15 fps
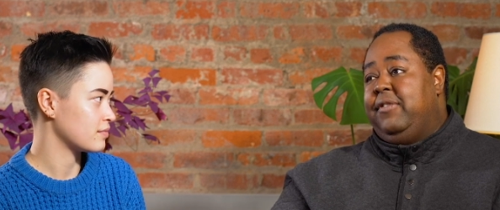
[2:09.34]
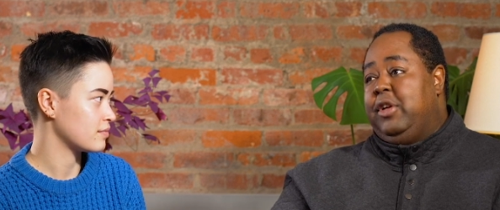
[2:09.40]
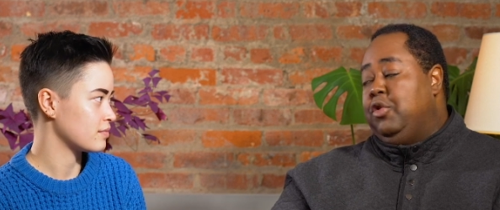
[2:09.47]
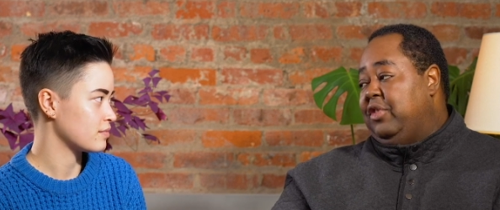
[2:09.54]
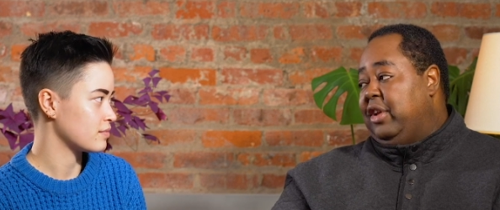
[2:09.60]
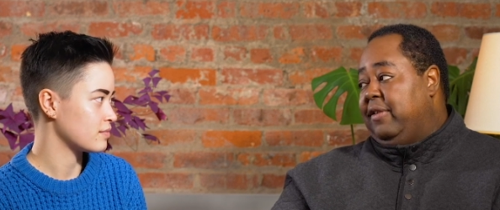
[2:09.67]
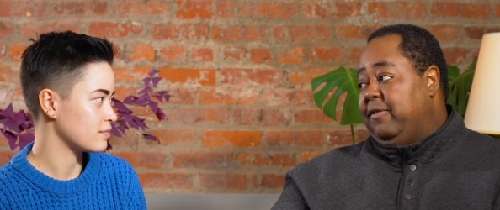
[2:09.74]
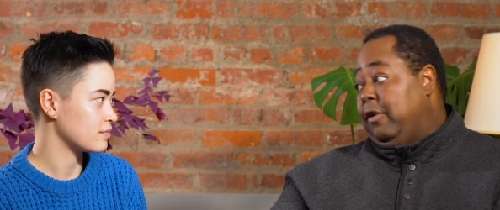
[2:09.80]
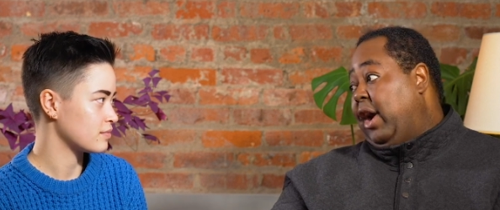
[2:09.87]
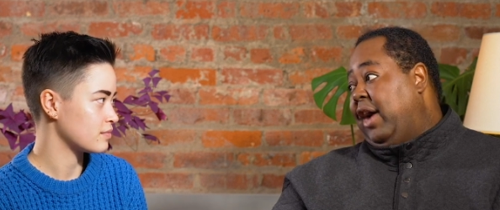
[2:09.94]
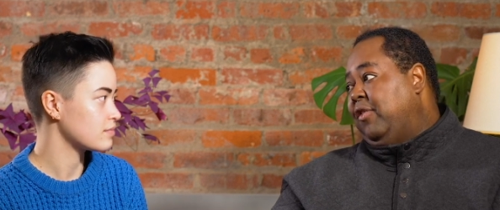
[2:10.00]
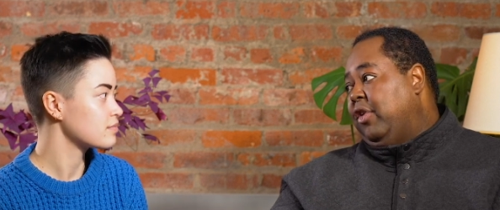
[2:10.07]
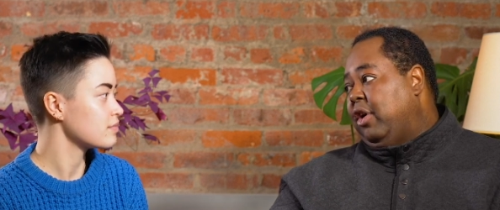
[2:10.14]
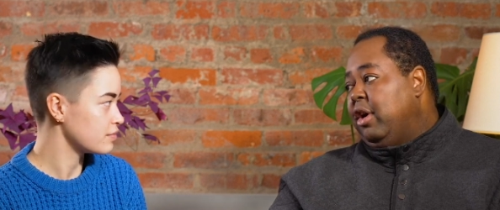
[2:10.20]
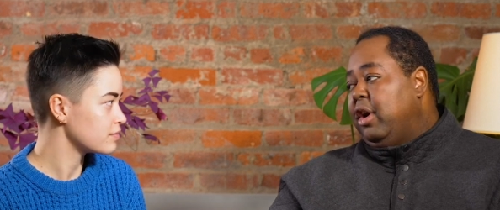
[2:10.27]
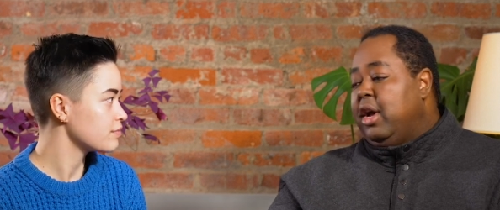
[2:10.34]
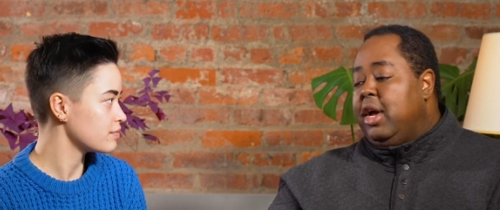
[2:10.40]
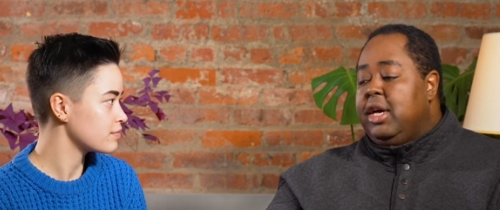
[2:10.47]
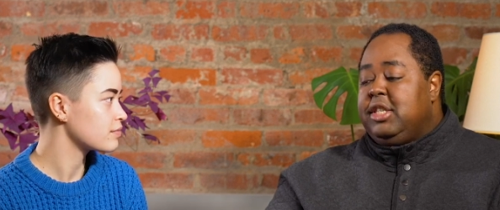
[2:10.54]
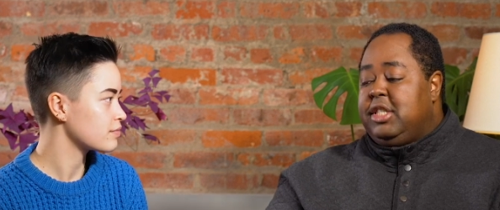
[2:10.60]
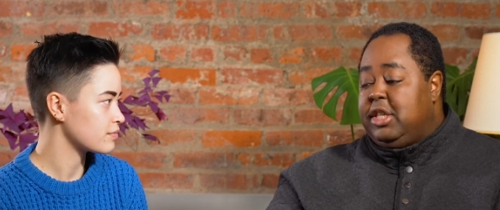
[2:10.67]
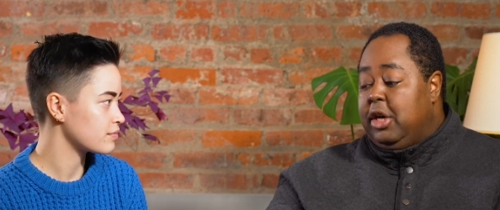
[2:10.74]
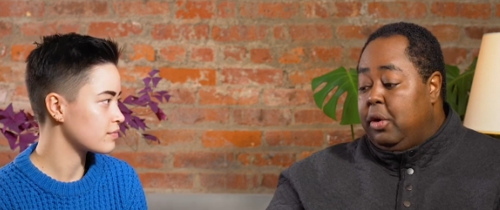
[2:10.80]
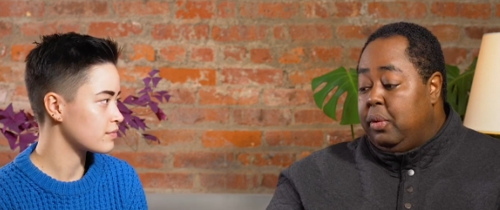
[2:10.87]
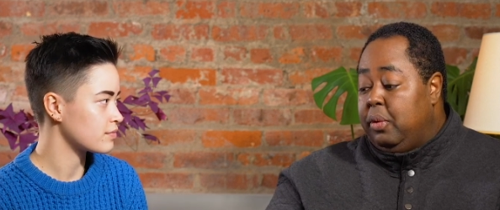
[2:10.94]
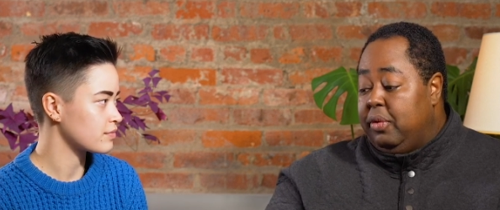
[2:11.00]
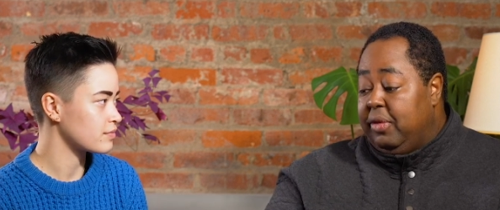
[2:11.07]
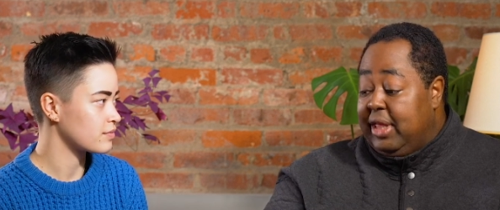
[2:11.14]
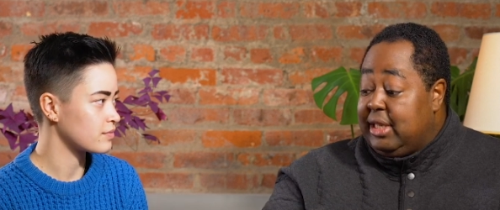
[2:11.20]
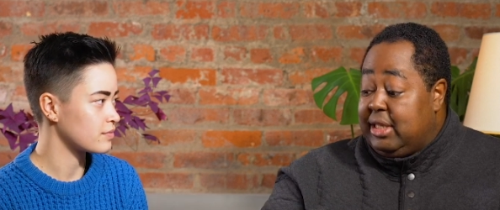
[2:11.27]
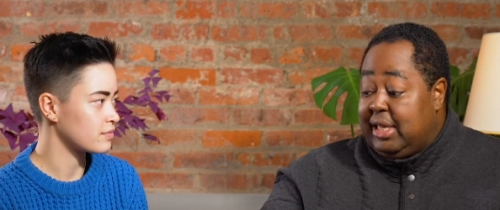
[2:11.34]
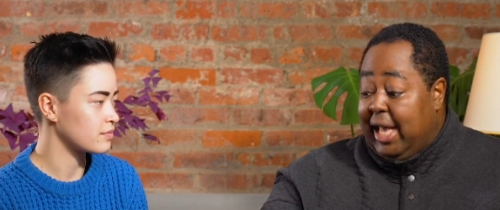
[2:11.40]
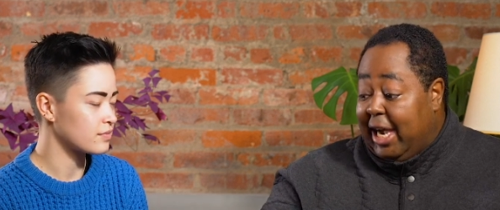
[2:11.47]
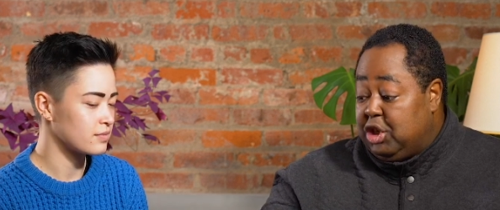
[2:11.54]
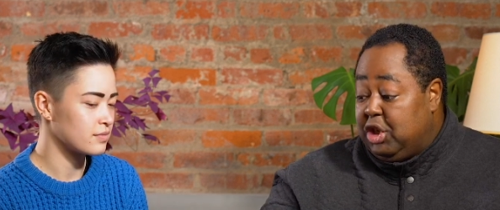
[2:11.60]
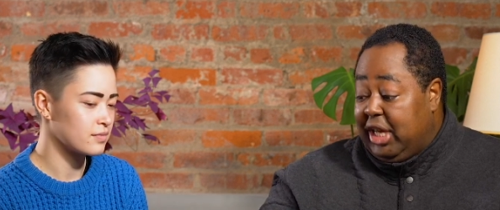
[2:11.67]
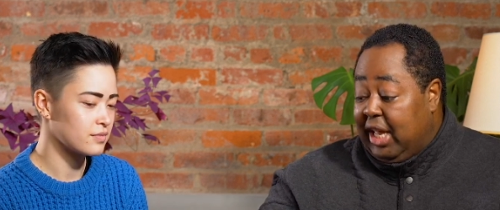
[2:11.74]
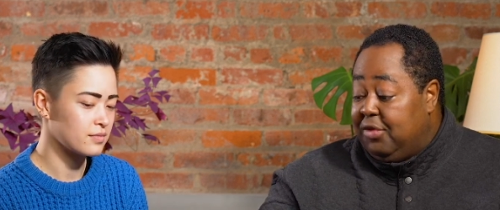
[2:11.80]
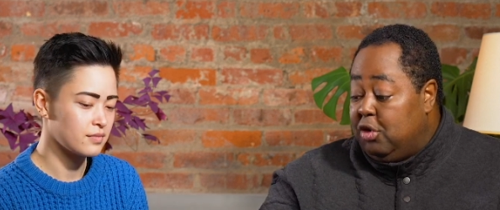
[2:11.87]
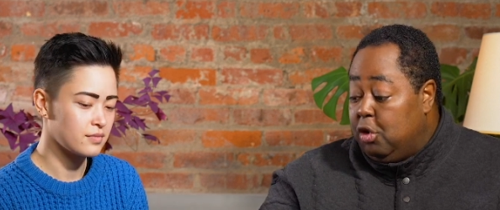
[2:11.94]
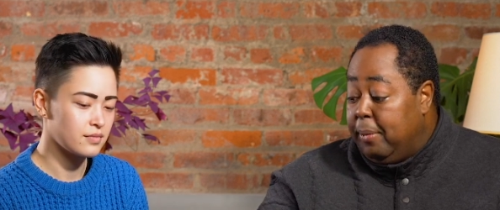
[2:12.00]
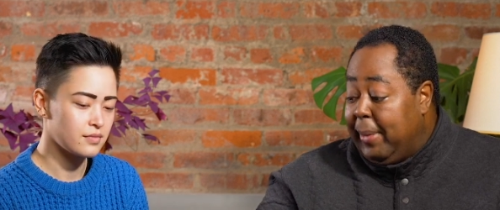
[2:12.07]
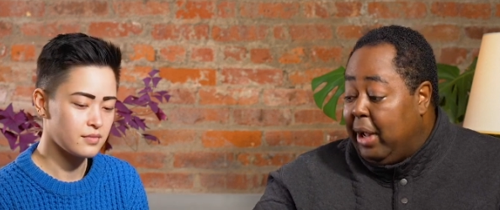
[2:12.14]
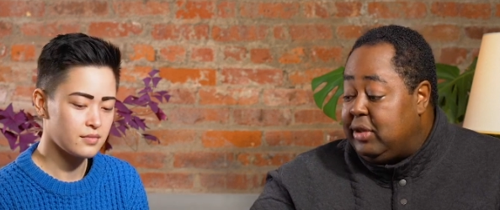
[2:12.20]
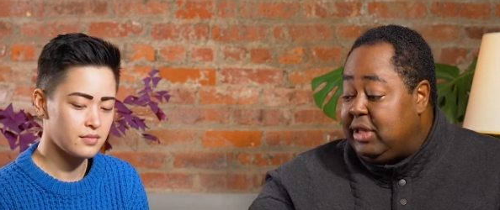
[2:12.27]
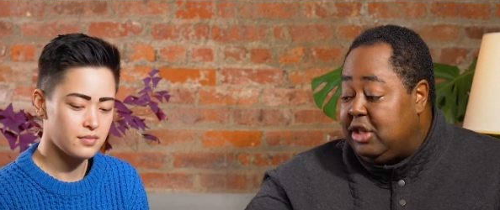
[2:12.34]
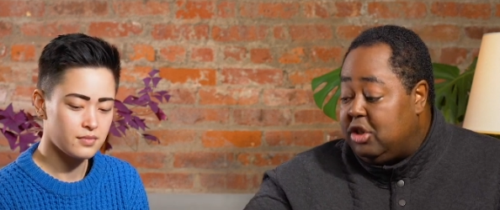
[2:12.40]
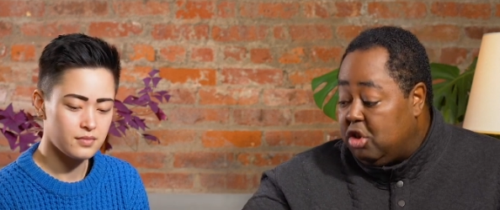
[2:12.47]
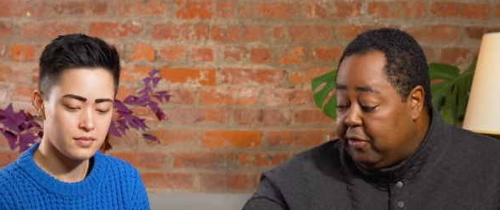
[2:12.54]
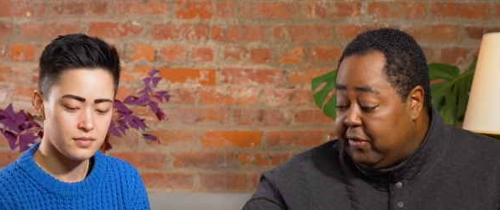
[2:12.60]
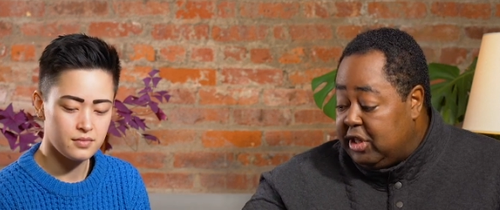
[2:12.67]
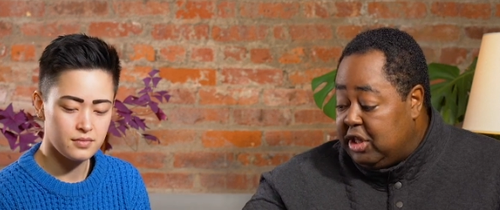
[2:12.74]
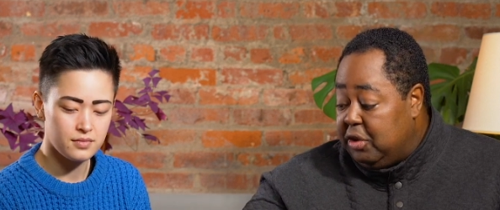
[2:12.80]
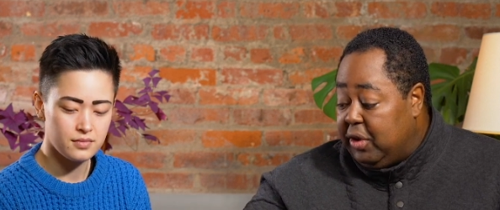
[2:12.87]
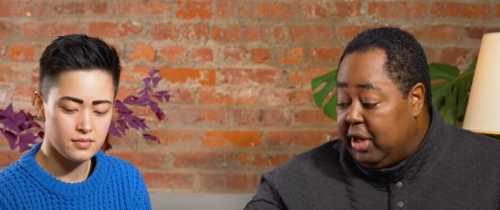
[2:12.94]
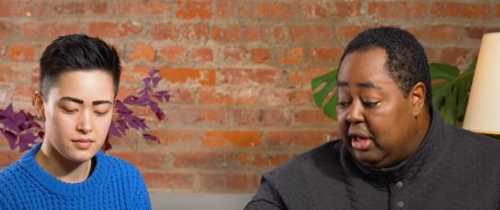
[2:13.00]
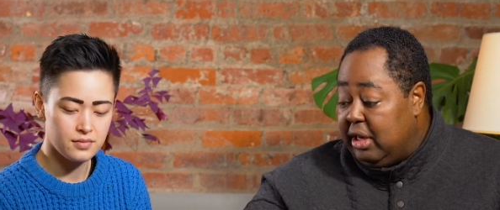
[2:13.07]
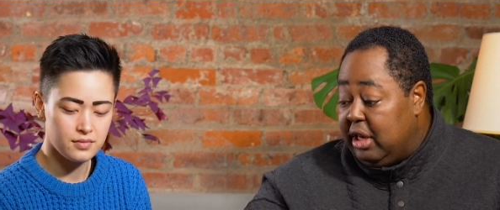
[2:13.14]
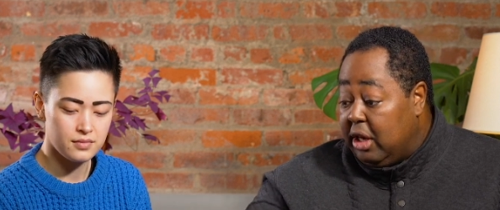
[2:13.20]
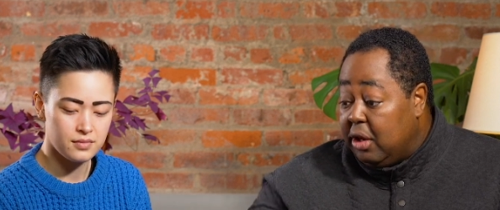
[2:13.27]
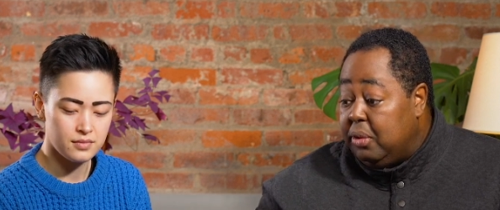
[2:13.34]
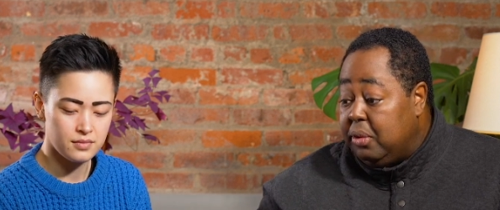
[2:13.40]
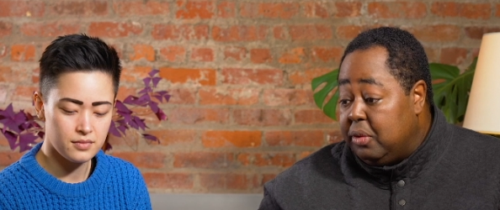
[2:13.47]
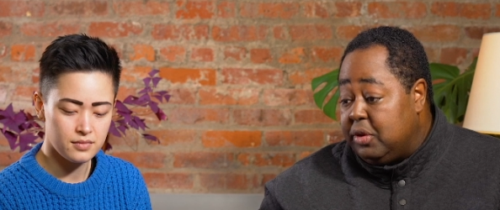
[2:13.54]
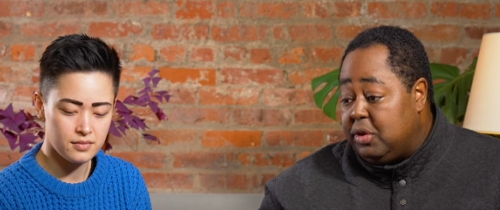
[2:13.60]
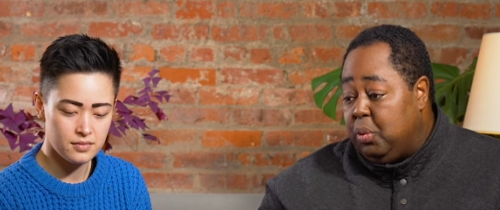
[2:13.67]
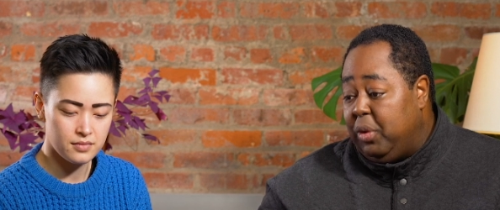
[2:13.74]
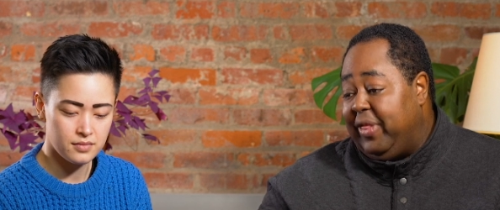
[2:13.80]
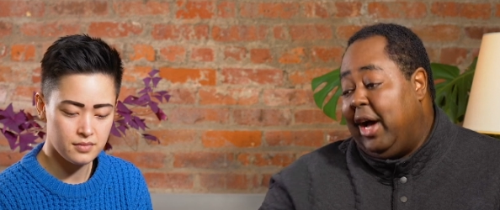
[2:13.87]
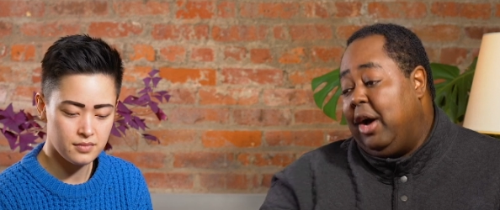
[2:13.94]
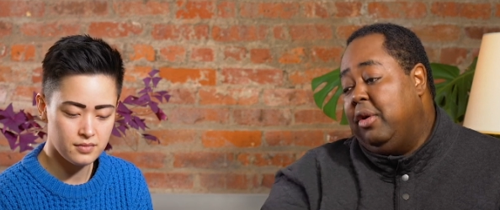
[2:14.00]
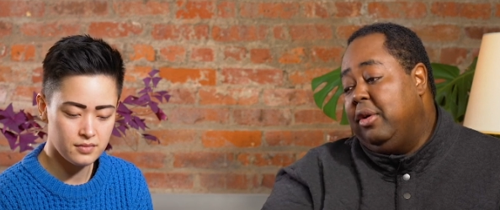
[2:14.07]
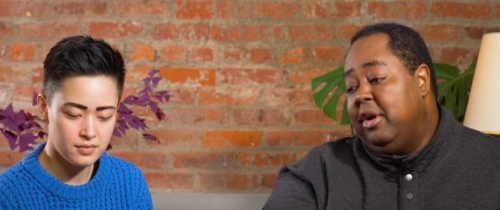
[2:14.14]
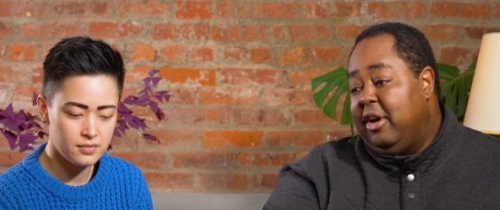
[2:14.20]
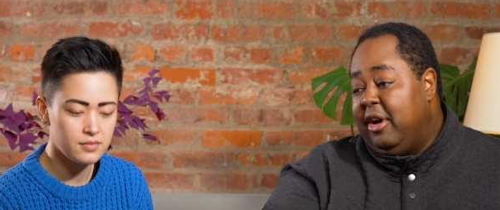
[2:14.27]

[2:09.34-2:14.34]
Speaker 1: used it forever. So this actually gives you a mousing surface you can use without